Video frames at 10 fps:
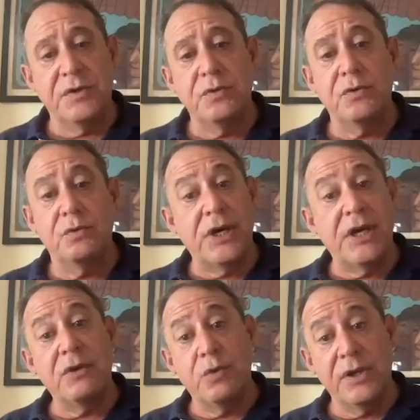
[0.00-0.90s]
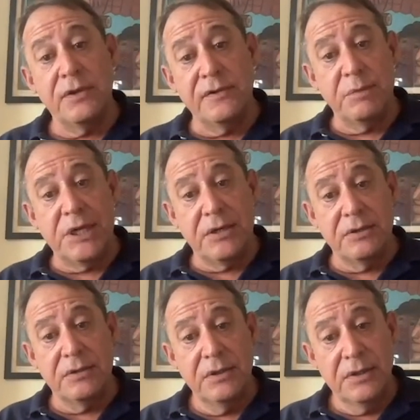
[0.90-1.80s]
cool. Why Whales Matter.
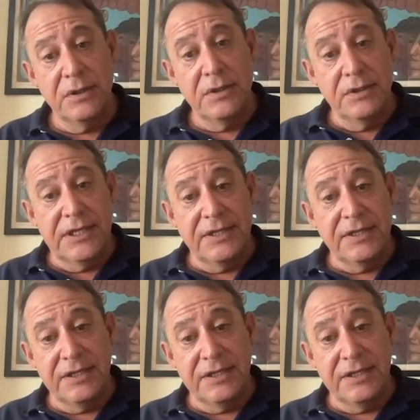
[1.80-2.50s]
And